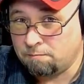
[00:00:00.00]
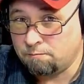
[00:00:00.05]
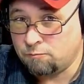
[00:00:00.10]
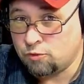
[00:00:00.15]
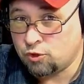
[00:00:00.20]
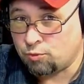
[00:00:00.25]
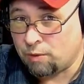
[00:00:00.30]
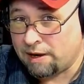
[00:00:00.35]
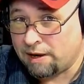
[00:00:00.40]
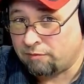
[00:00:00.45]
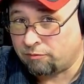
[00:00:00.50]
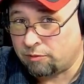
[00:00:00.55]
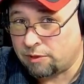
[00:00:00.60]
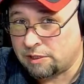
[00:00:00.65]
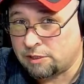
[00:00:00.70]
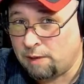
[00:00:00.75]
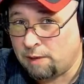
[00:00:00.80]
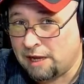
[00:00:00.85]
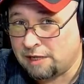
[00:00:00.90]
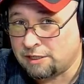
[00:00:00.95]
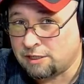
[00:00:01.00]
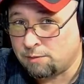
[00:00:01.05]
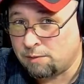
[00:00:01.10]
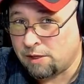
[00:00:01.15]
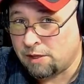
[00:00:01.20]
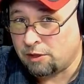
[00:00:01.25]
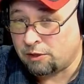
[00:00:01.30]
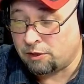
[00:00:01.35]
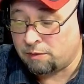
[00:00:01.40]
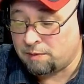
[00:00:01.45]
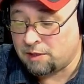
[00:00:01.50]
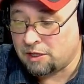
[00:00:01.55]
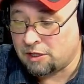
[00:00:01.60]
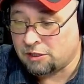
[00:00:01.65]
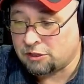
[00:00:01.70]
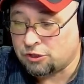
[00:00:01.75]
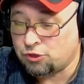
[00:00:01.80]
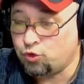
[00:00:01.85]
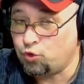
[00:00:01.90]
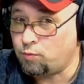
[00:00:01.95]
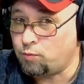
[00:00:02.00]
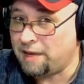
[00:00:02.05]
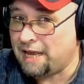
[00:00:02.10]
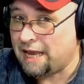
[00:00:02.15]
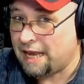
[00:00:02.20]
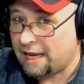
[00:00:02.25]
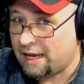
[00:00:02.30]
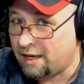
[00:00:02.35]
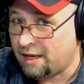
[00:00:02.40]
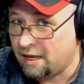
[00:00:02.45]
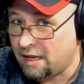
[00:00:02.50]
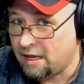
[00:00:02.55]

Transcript: shred of responsibility, because to me,